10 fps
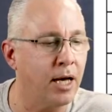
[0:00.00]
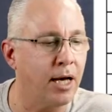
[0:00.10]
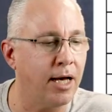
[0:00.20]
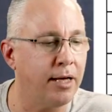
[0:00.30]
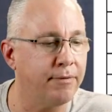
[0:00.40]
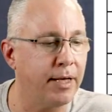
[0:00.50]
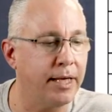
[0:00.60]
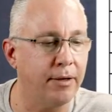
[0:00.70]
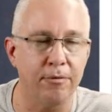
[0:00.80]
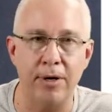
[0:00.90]
I have
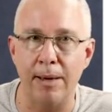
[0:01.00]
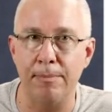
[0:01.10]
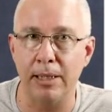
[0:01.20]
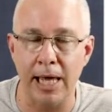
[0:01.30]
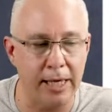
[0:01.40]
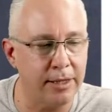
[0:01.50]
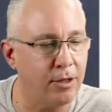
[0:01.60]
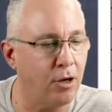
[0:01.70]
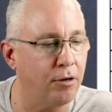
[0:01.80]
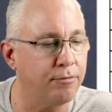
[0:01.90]
a ramp
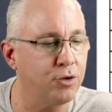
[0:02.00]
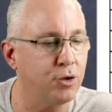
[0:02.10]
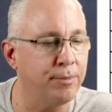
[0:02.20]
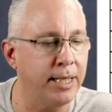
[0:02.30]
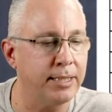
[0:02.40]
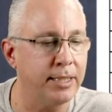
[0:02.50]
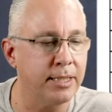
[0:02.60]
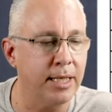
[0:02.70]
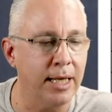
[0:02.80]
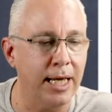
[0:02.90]
length of 2 meters.